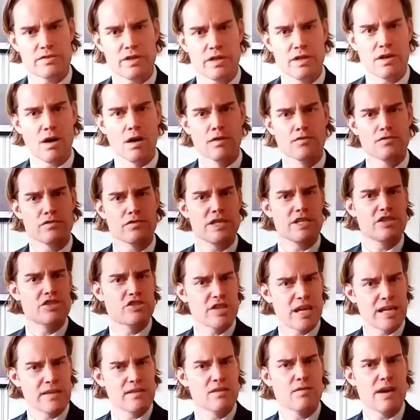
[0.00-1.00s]
the
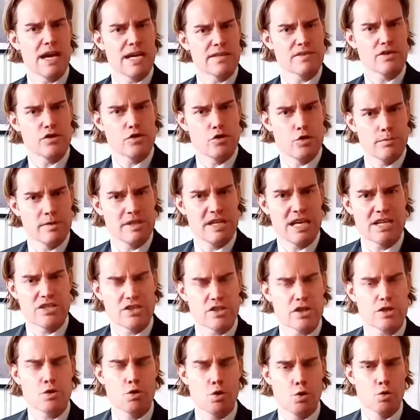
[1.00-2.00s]
unregenerated human
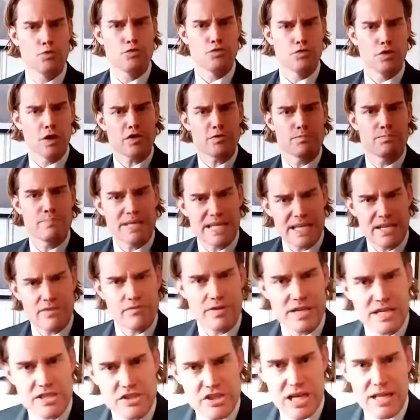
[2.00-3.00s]
nature could not be
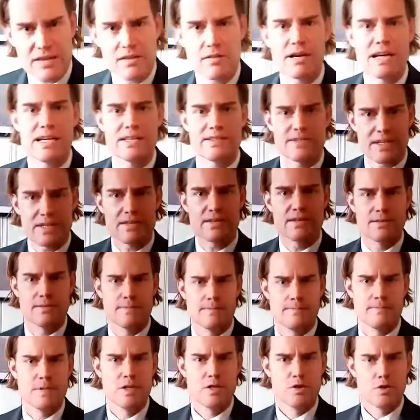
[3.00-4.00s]
regenerated,
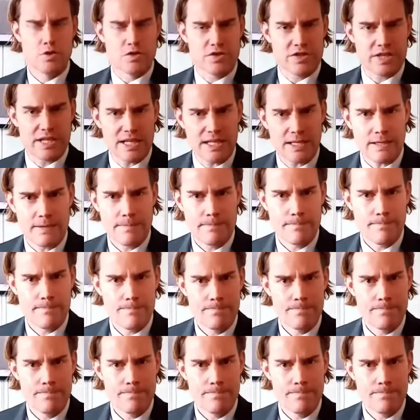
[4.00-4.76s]
you see?